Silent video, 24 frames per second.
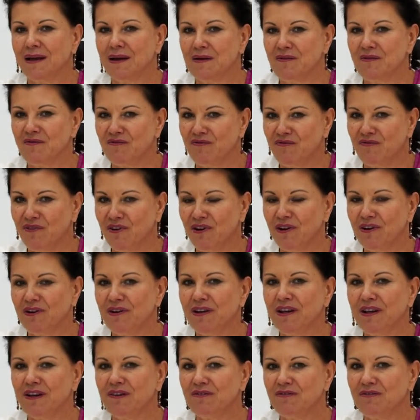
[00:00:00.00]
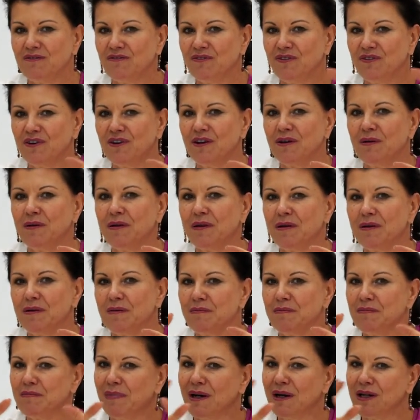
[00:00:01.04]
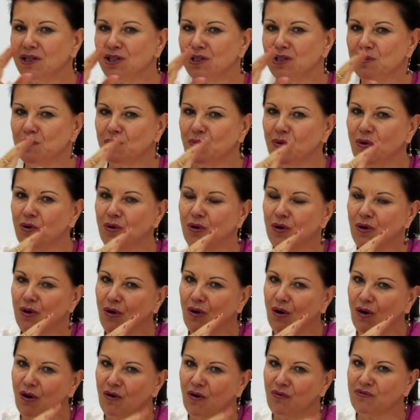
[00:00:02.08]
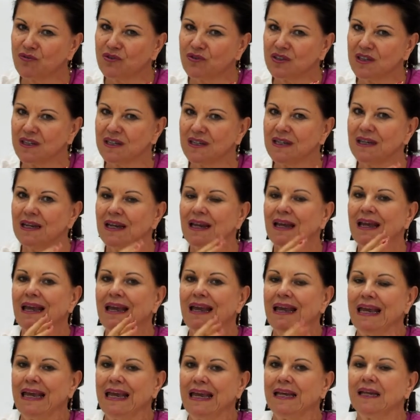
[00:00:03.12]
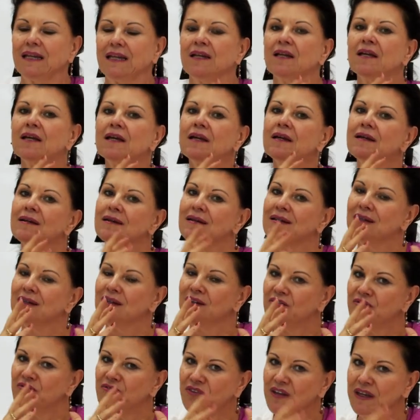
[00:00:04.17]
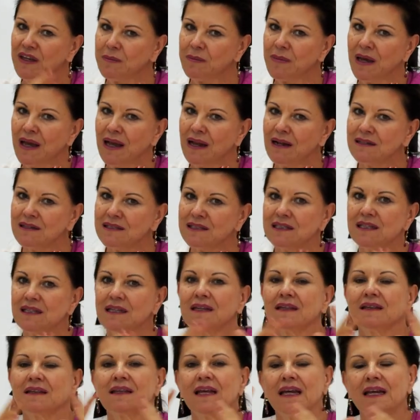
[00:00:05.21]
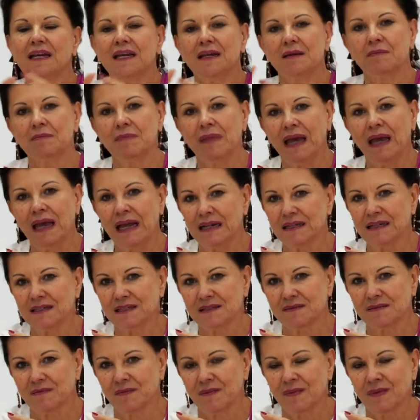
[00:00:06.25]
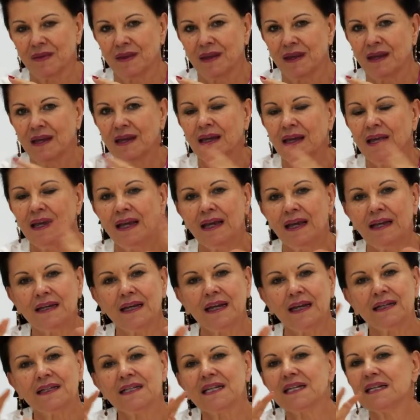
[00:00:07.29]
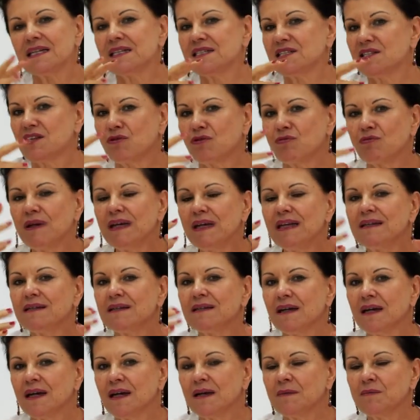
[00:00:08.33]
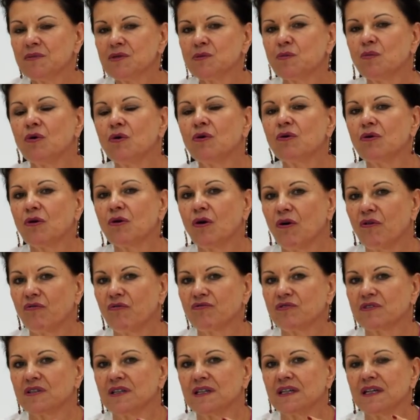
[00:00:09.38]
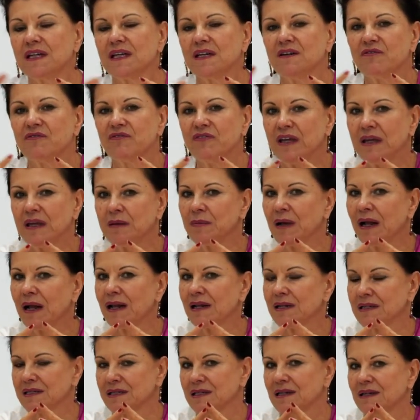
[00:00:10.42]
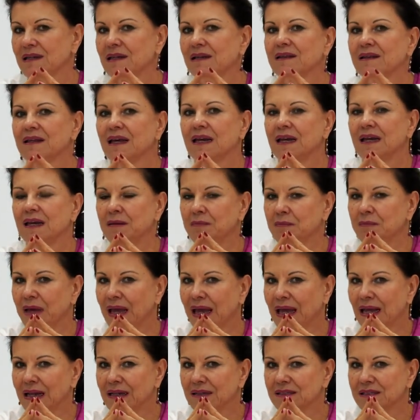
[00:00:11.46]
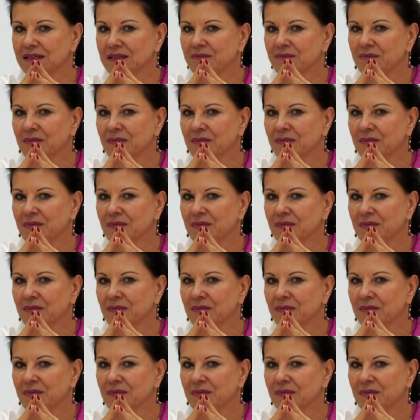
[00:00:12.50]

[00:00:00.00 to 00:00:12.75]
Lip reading: very, very much more often in females than in males. Indeed, it's 3 times more often in females than in males.